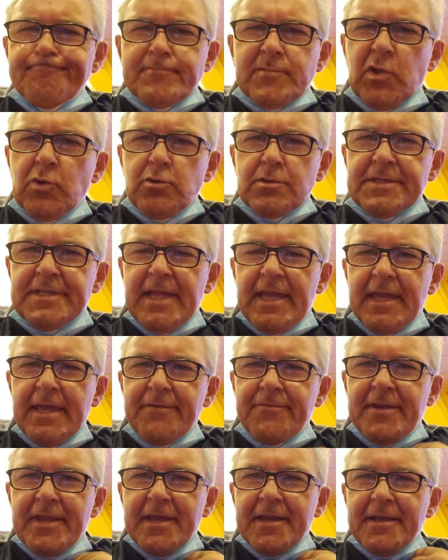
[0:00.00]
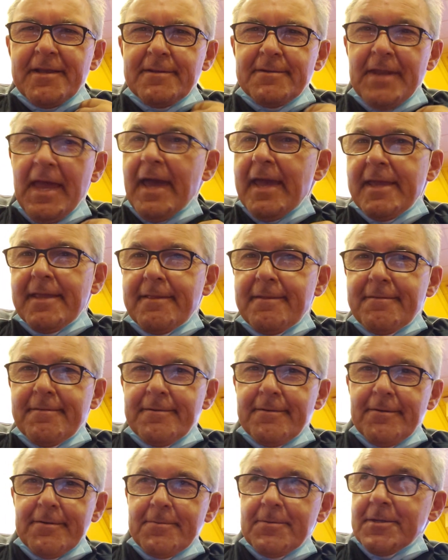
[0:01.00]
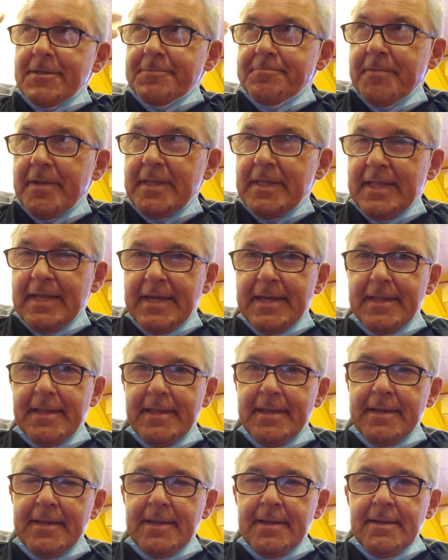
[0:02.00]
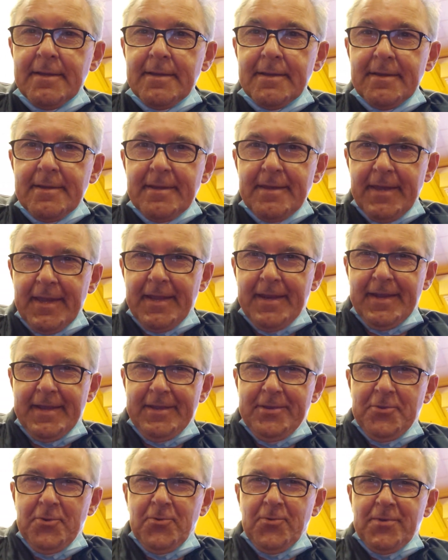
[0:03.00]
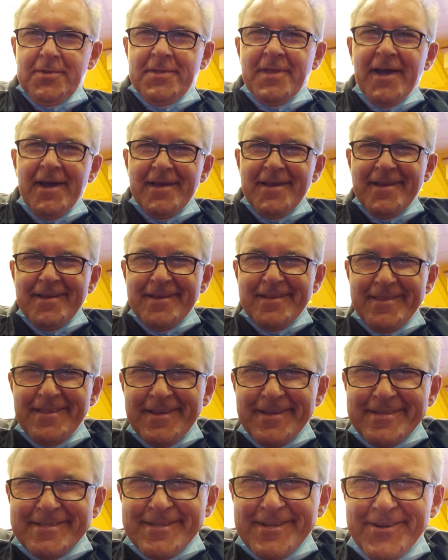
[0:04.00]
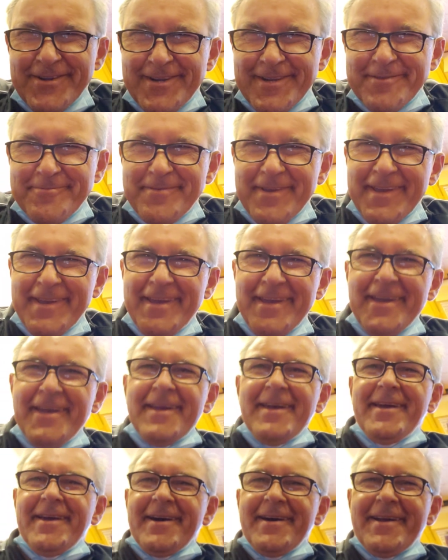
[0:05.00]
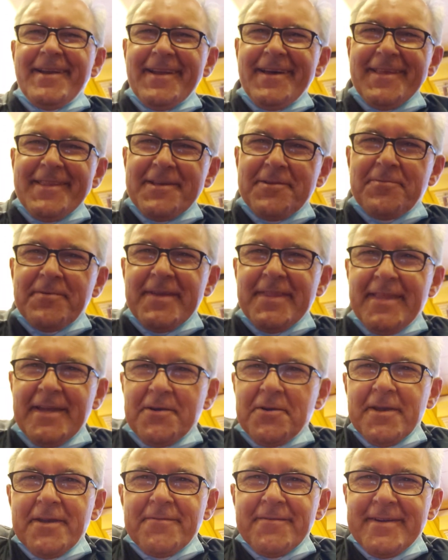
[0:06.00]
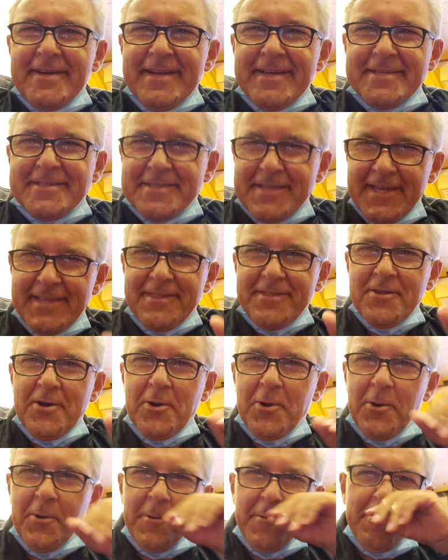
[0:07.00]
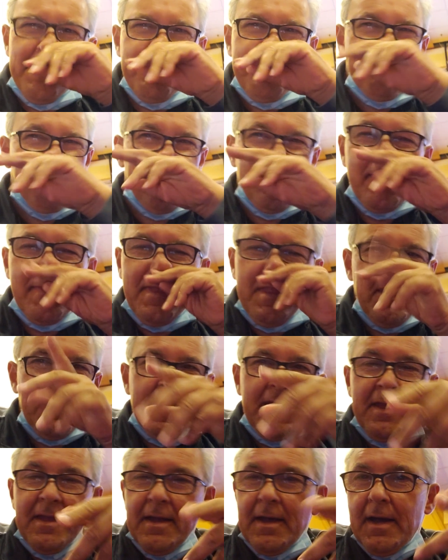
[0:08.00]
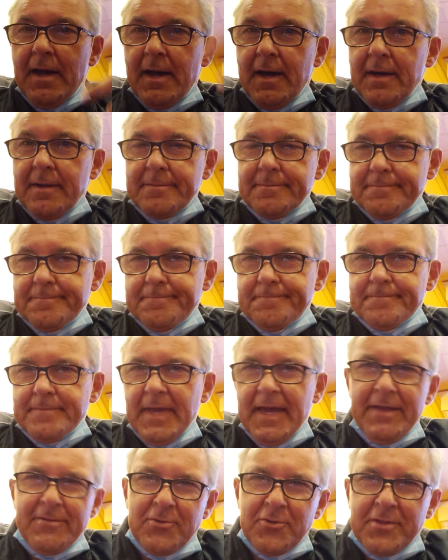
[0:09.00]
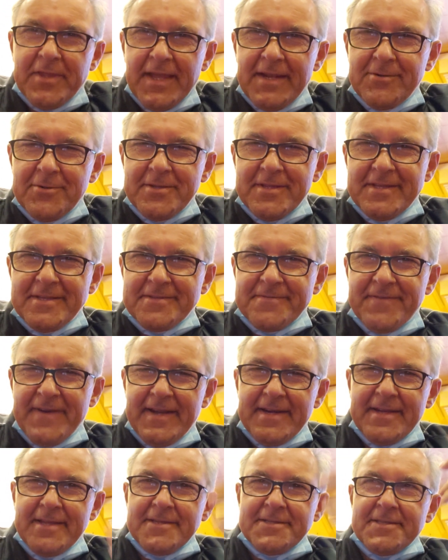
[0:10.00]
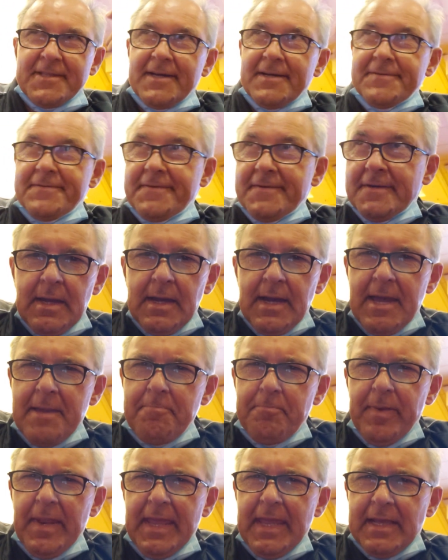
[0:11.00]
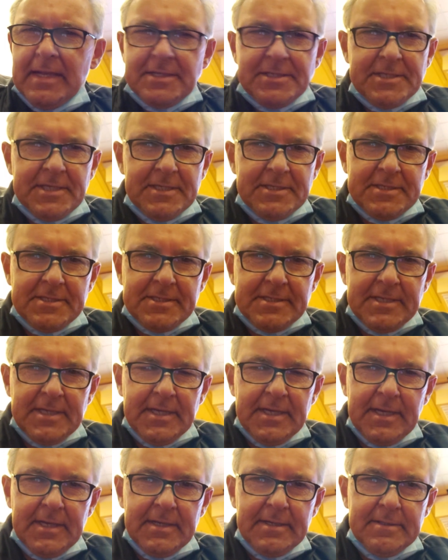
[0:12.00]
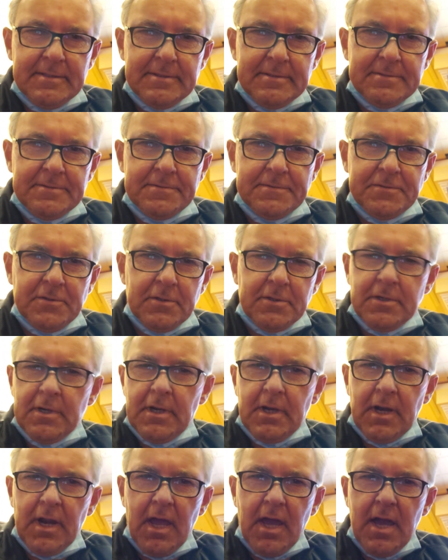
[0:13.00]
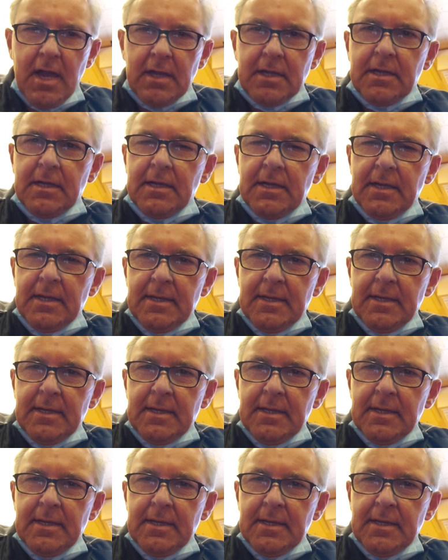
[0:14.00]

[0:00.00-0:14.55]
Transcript: Tuesday evening, night, almost midnight, and I knew there's gonna be another video, even I said no. I had to tell you this funny stuff. I'm playing since 4 o'clock.